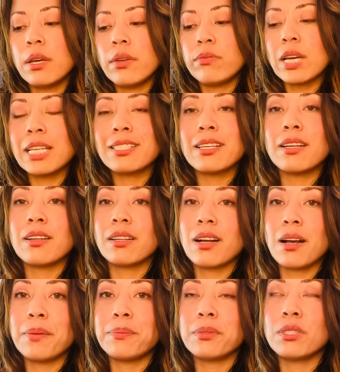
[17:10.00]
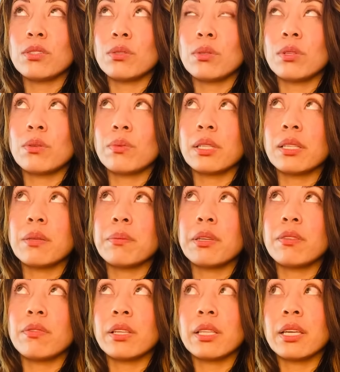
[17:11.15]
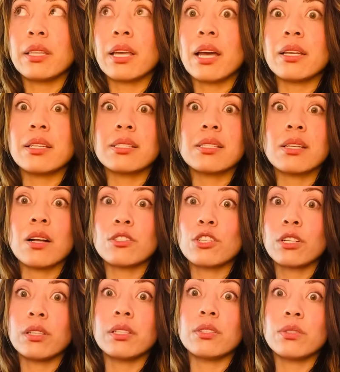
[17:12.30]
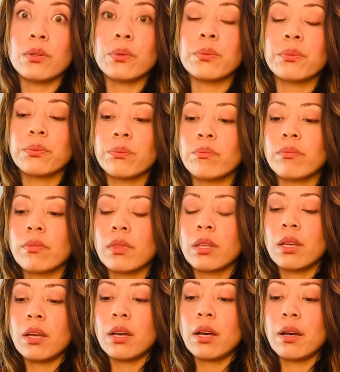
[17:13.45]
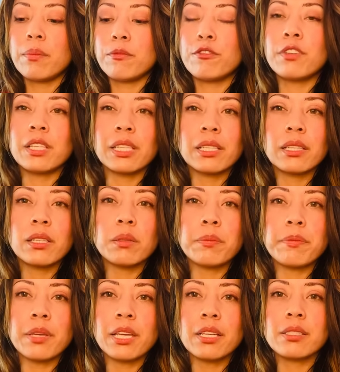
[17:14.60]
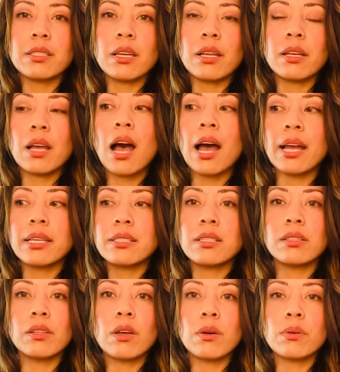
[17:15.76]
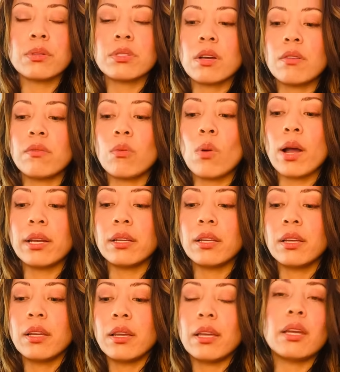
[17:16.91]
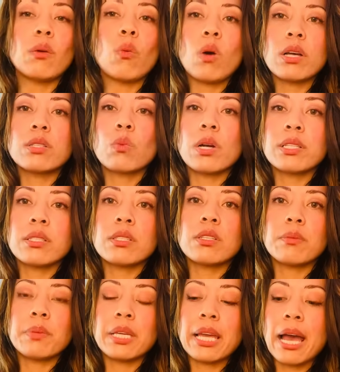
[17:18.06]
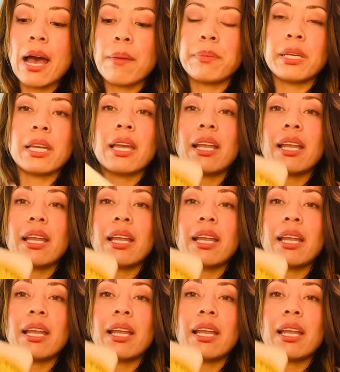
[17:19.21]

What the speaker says: That Ten of Cups, you could really be feeling that nostalgically too. Feeling little peaks and highs and lows of what it was once to be happy.